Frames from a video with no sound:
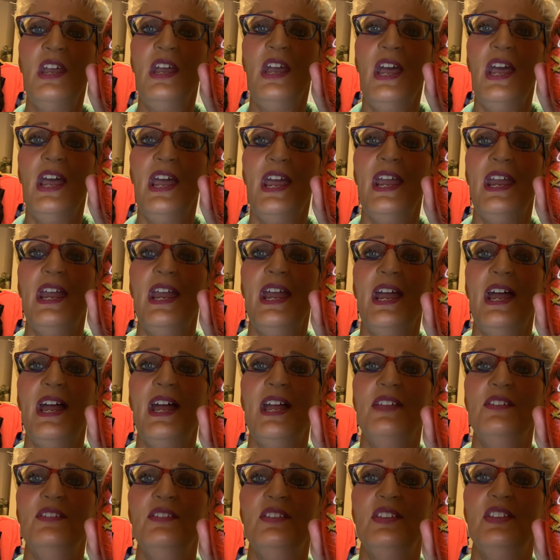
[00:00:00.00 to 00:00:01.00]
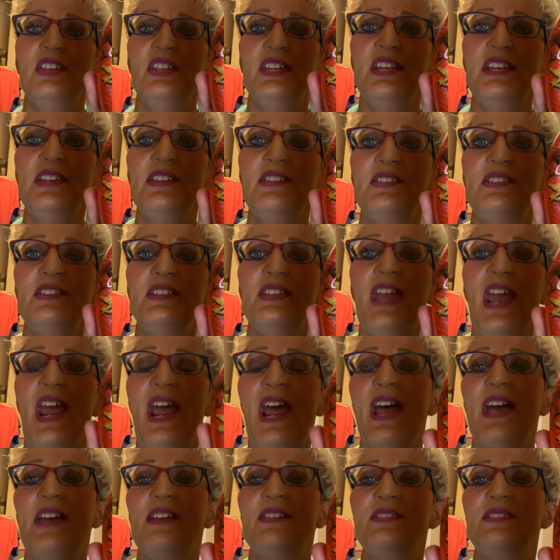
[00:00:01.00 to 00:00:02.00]
And this
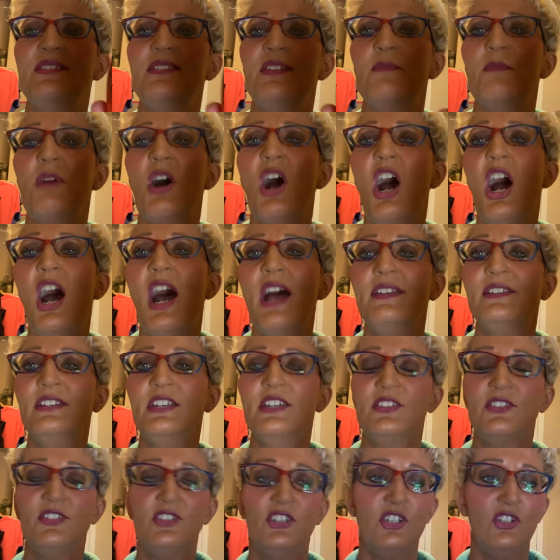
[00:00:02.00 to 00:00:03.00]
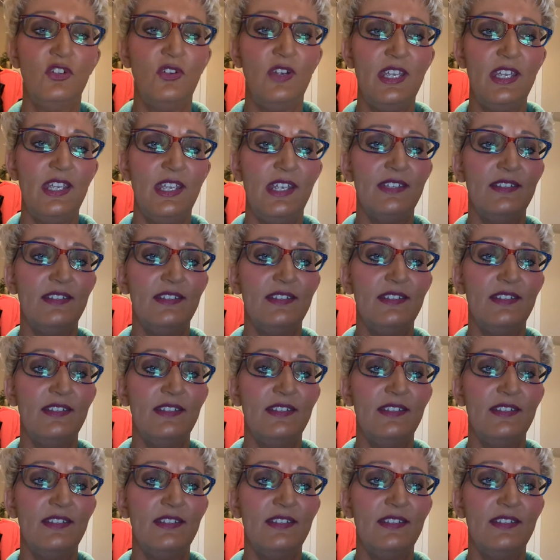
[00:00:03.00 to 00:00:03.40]
has some hotness to it.